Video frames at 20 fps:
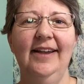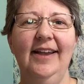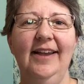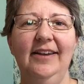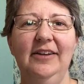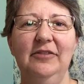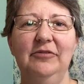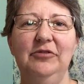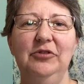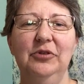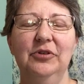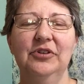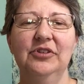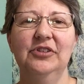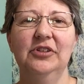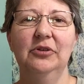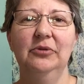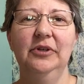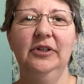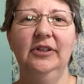And if you are
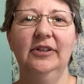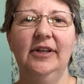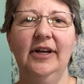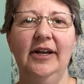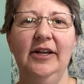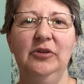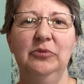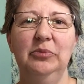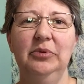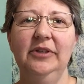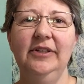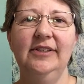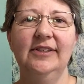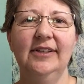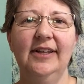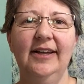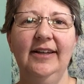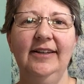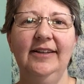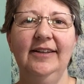so inclined, please
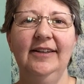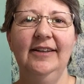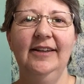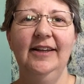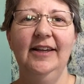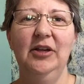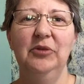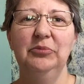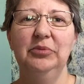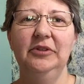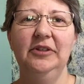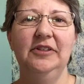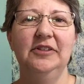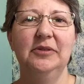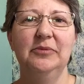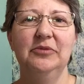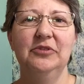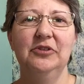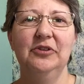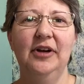like and please
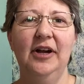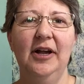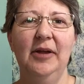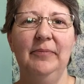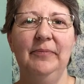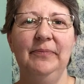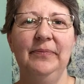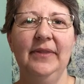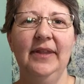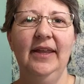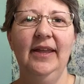subscribe.